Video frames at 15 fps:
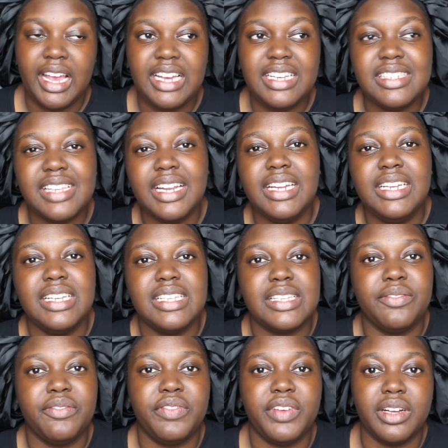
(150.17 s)
He said he
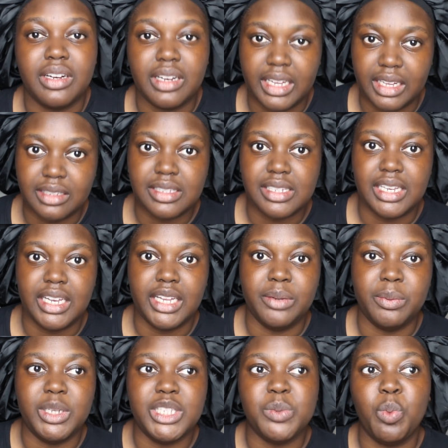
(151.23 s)
doesn't feel guilty
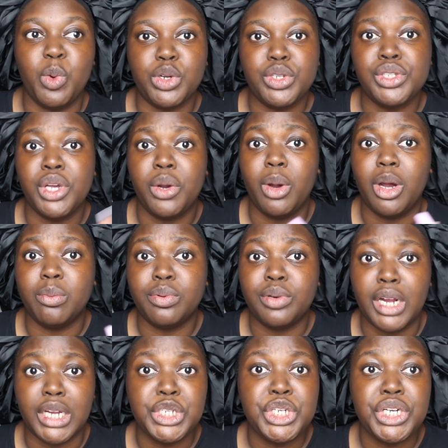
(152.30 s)
and it's more so a
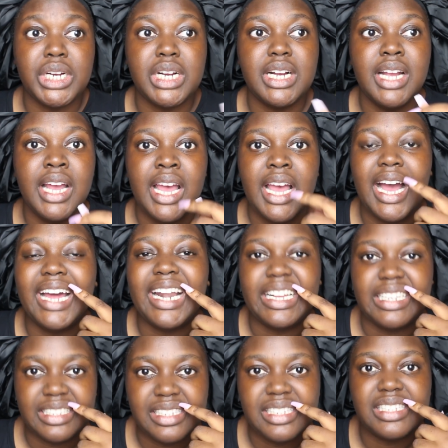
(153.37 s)
pressure. And
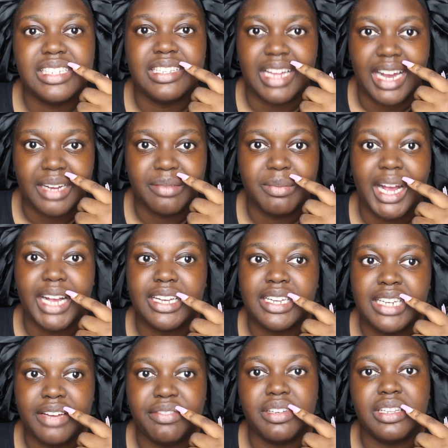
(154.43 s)
I can see that. I
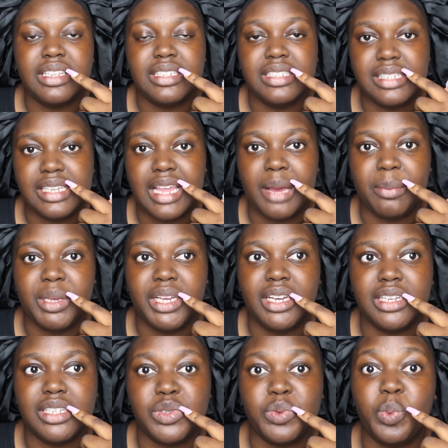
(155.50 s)
can definitely see that
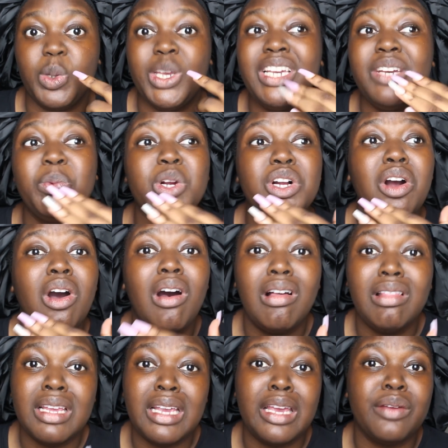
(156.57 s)
because we were
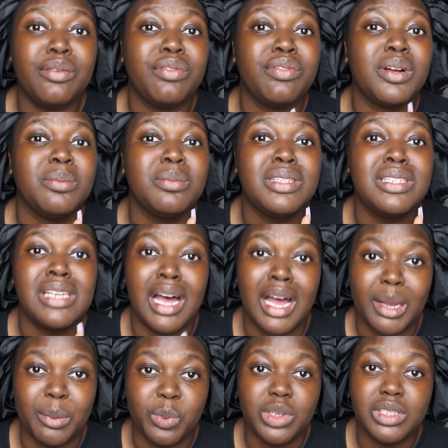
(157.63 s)
calling it from
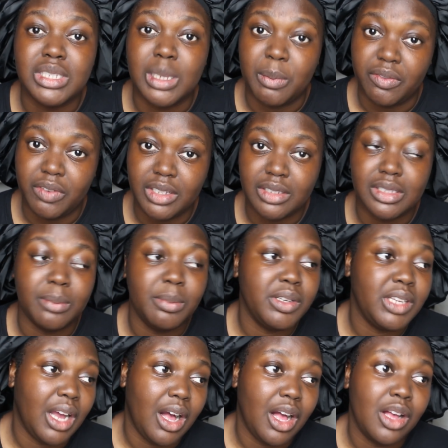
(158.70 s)
time. Well, some of us, some of
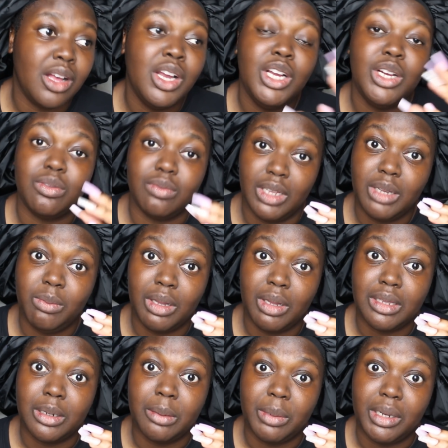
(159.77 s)
y'all really
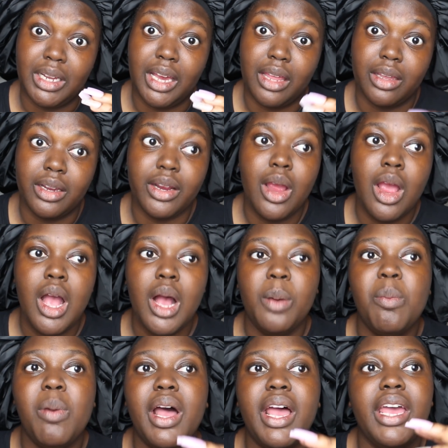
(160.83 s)
want them to be together,
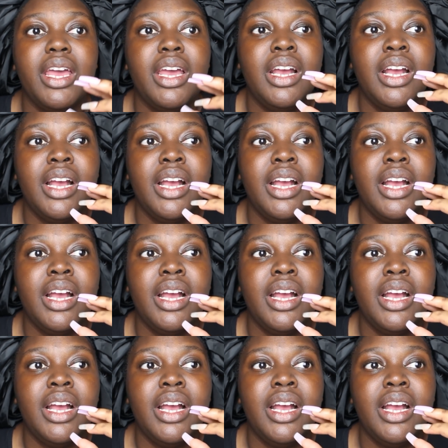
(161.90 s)
but.